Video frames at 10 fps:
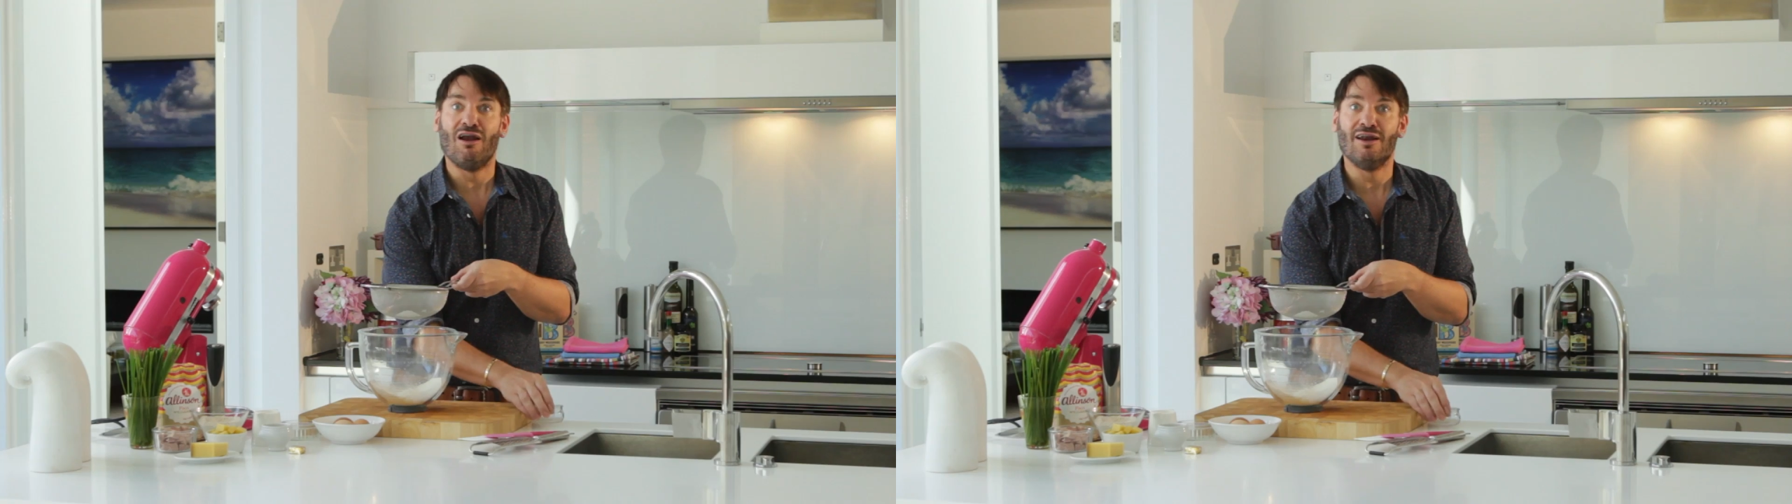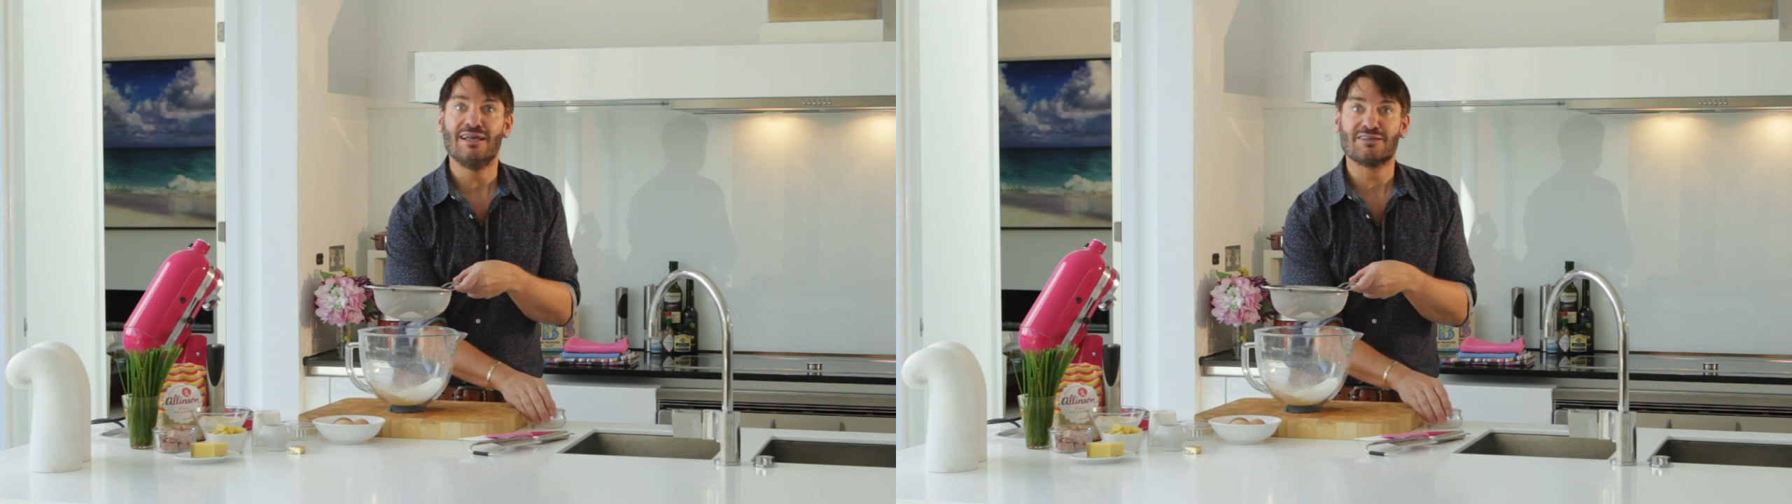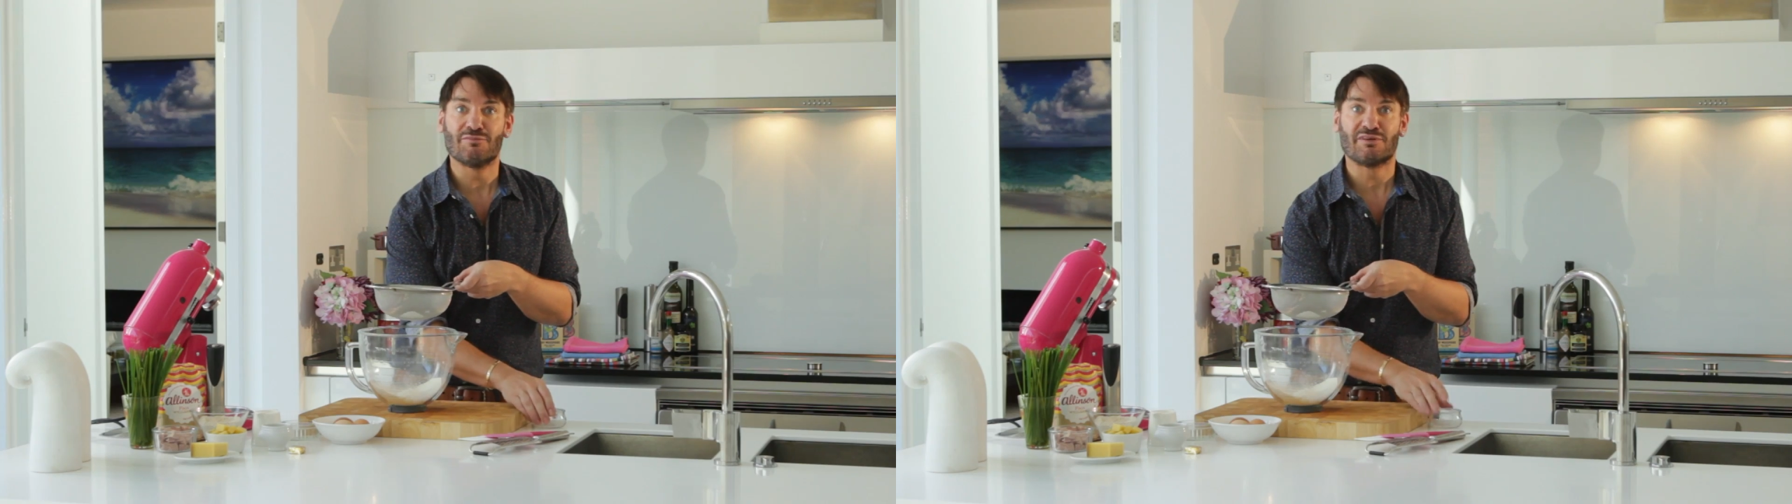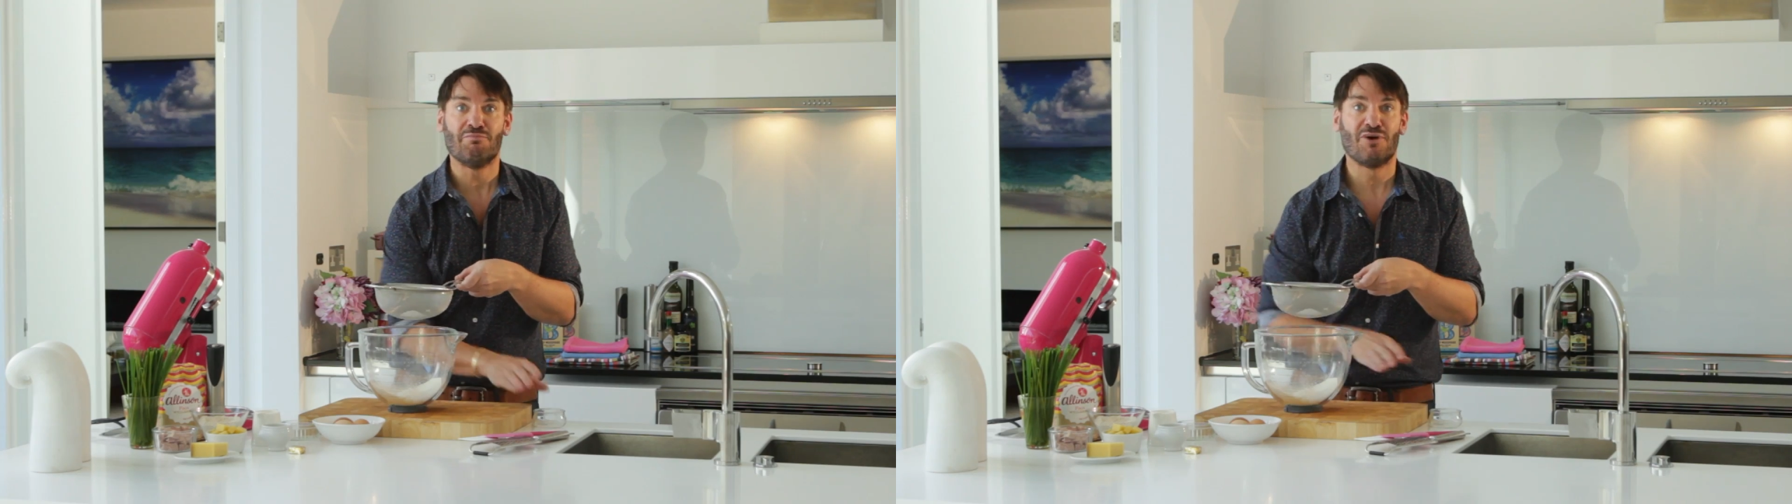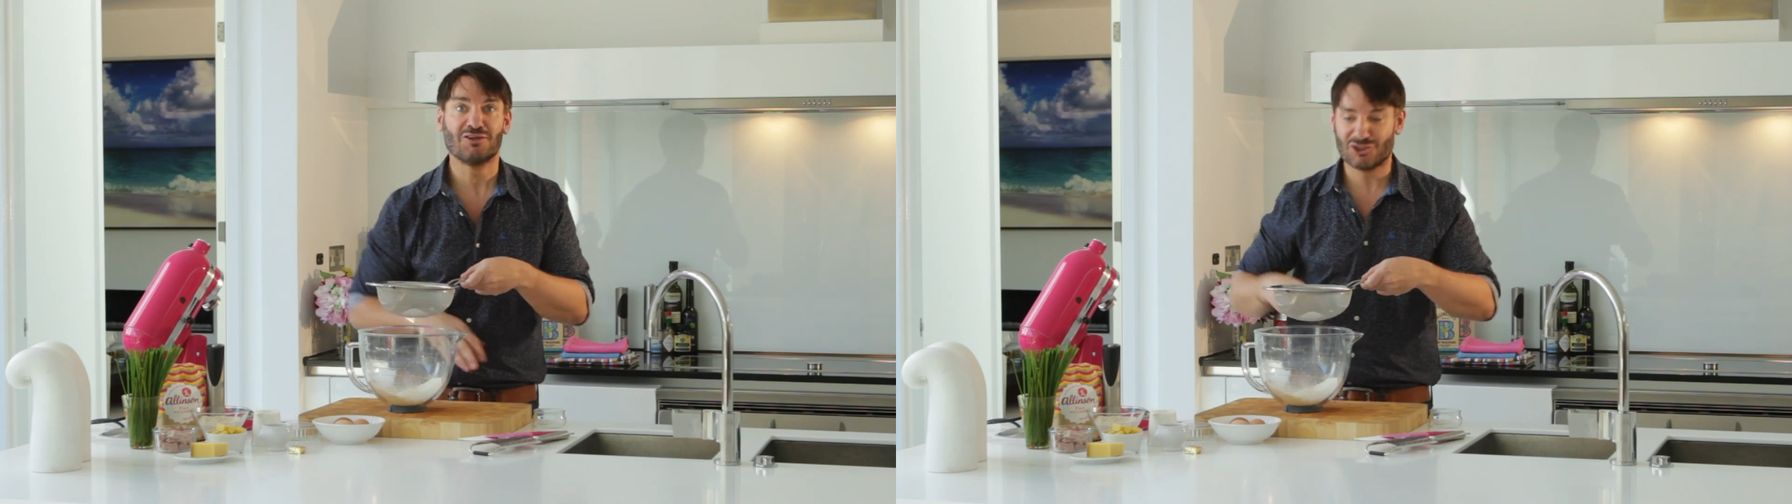a little bit
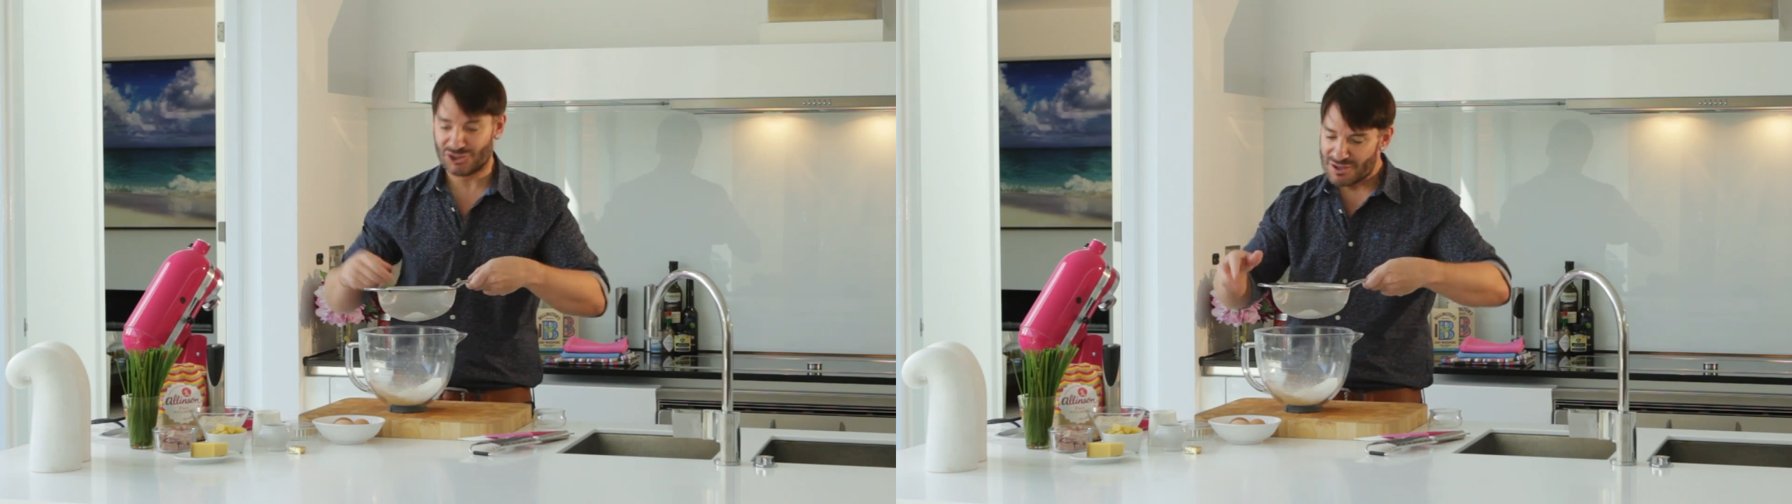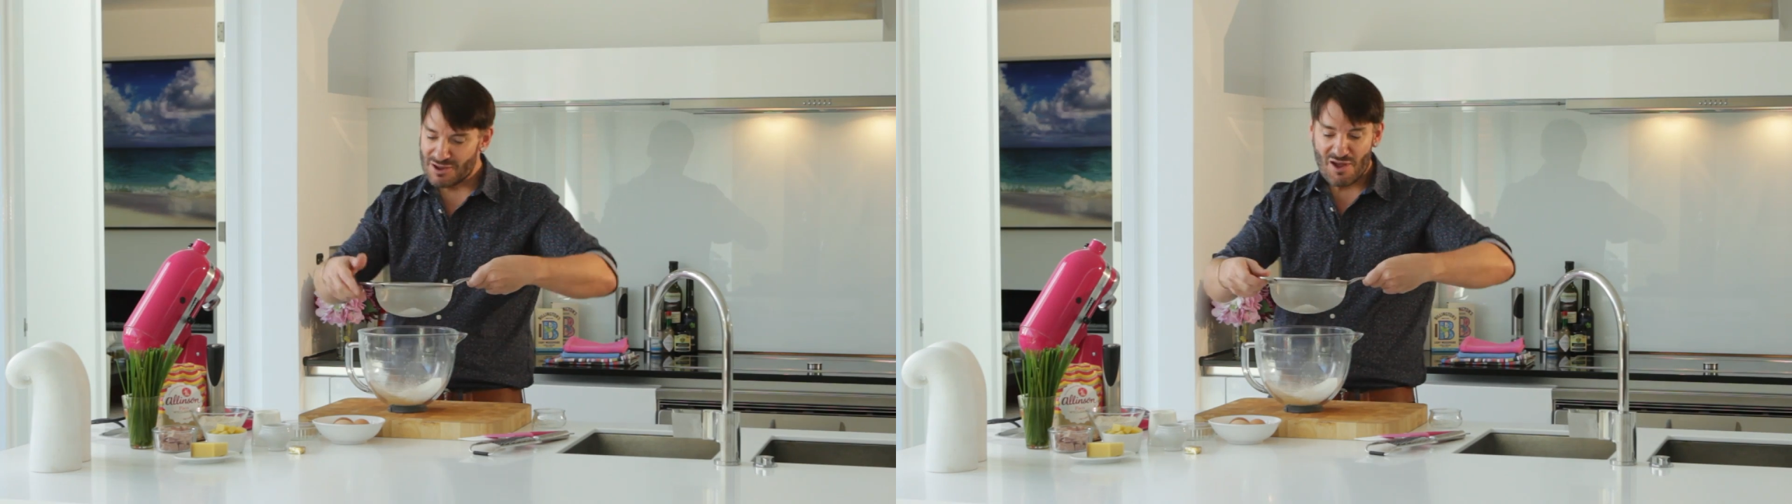much,